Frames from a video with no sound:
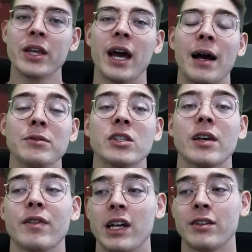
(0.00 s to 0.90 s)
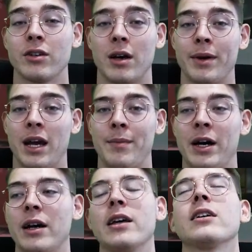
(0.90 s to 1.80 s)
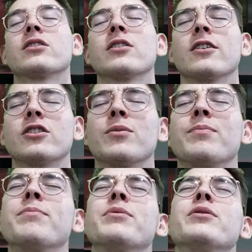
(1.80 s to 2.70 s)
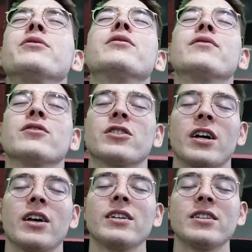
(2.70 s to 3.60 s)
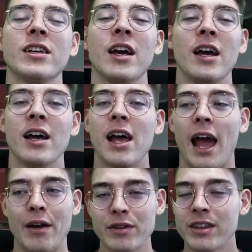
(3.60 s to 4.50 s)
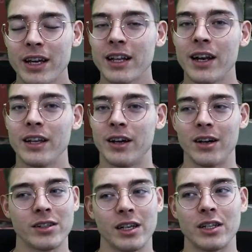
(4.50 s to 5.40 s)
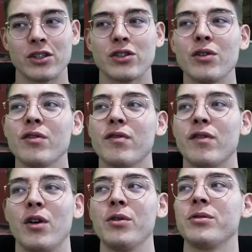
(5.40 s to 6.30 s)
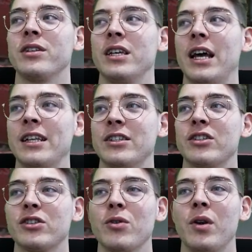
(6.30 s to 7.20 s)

yeah, I'm just giving it to Kameyama. He has such a beautiful style. Everything that he does is so floaty and so